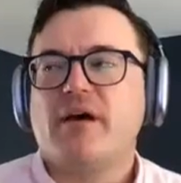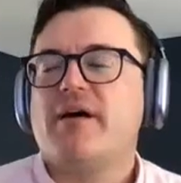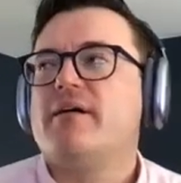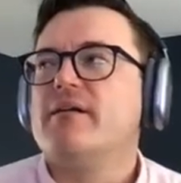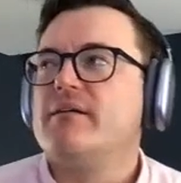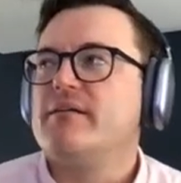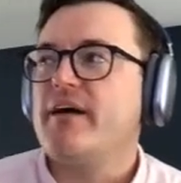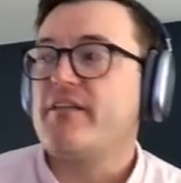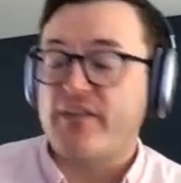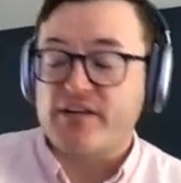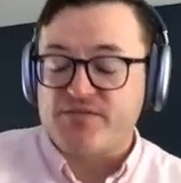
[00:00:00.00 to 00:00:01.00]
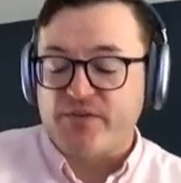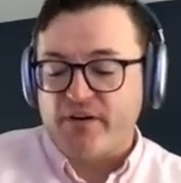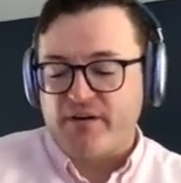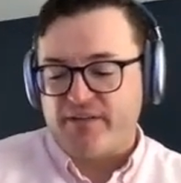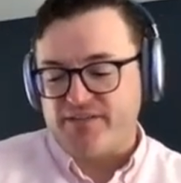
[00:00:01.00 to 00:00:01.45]
yeah. Thanks
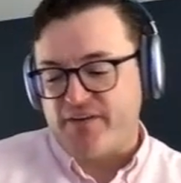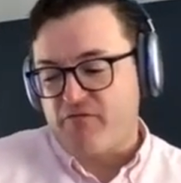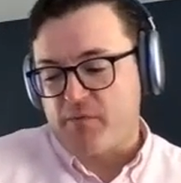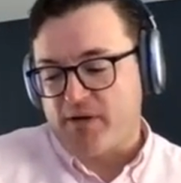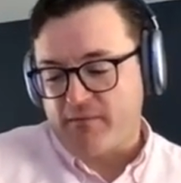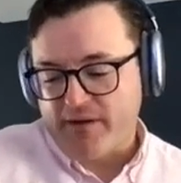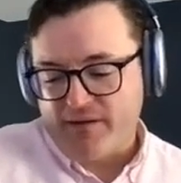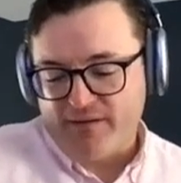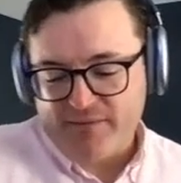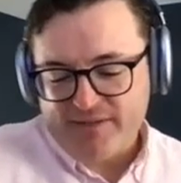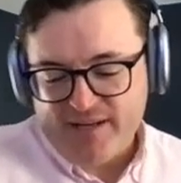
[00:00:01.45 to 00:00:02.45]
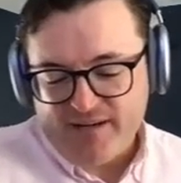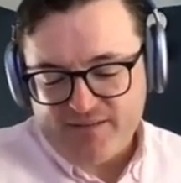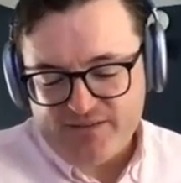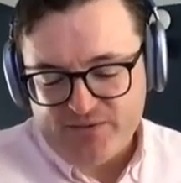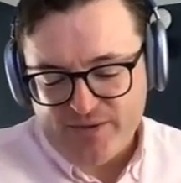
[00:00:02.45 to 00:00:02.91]
for having me. I'm
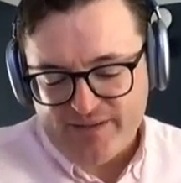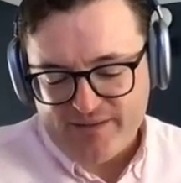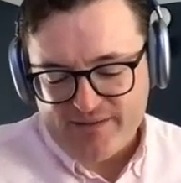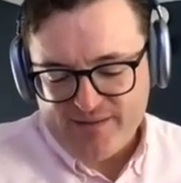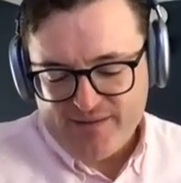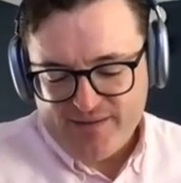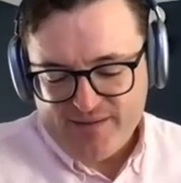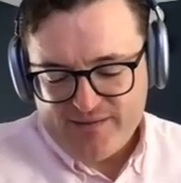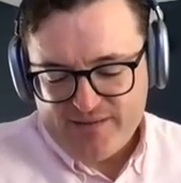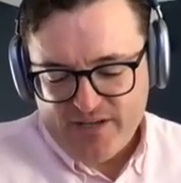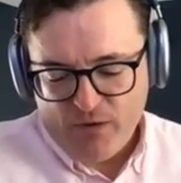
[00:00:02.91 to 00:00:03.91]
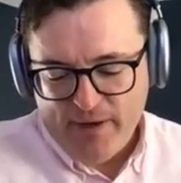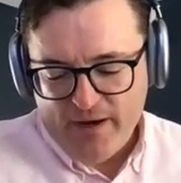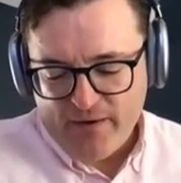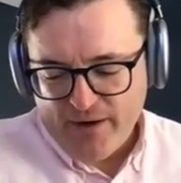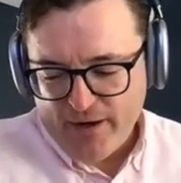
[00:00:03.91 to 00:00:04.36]
excited to help
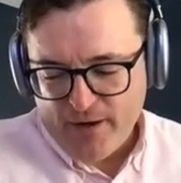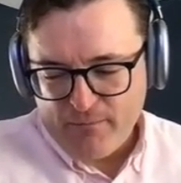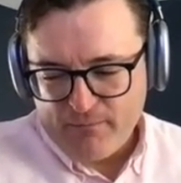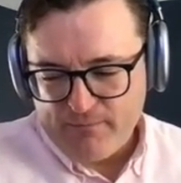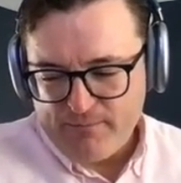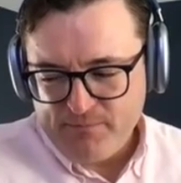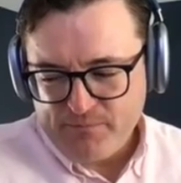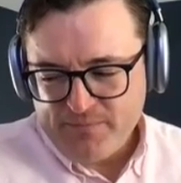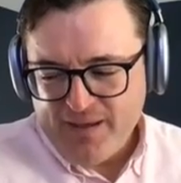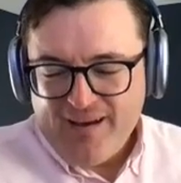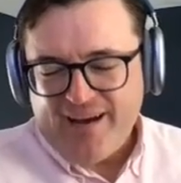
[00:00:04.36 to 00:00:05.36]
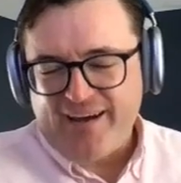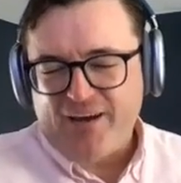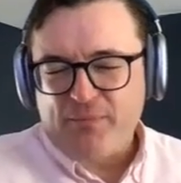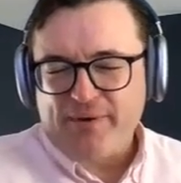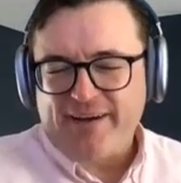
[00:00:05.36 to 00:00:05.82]
out.
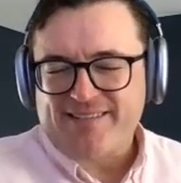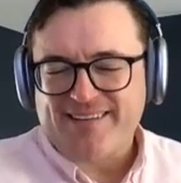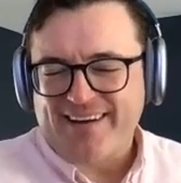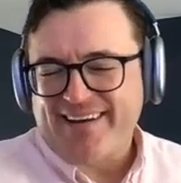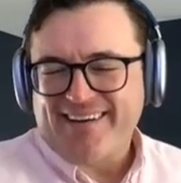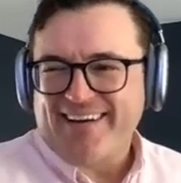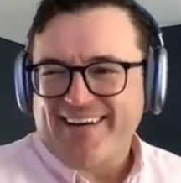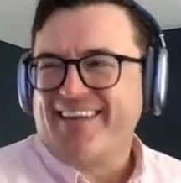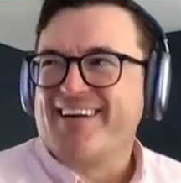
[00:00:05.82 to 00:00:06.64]
I hope I say